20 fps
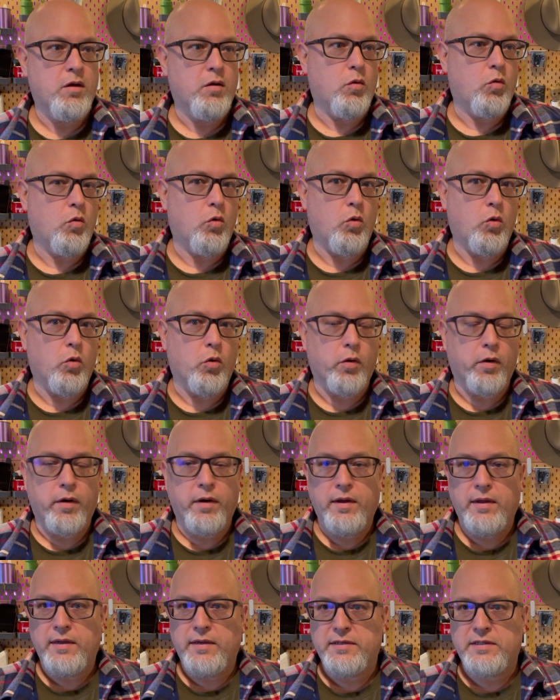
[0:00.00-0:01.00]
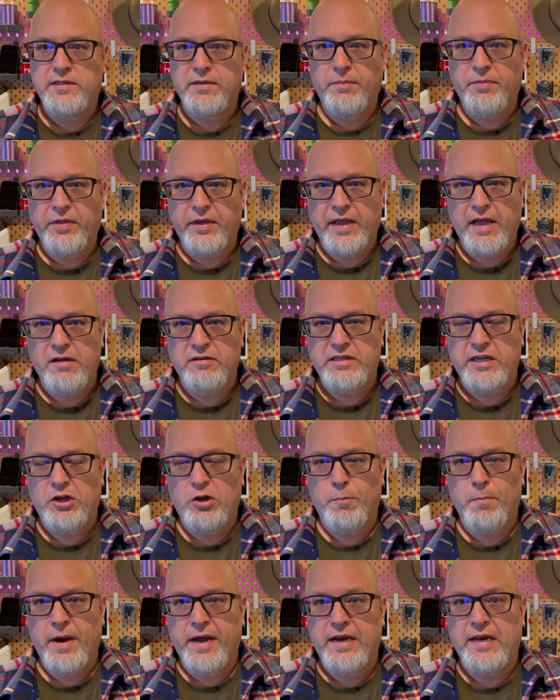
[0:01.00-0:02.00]
or something else that you
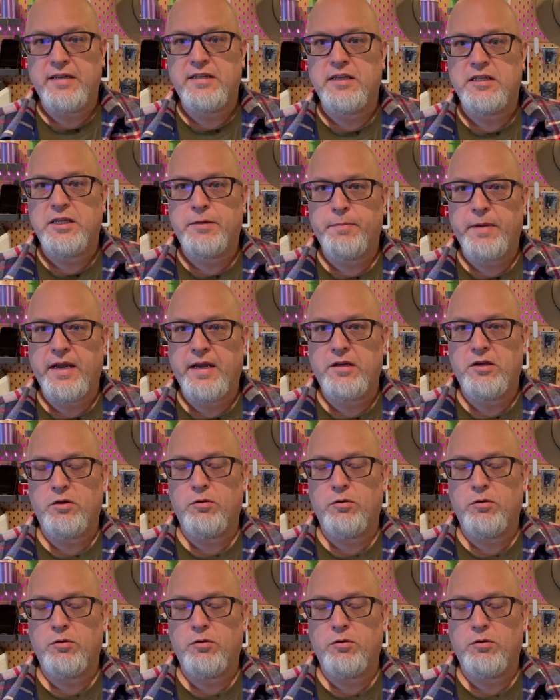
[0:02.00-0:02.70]
might anticipate,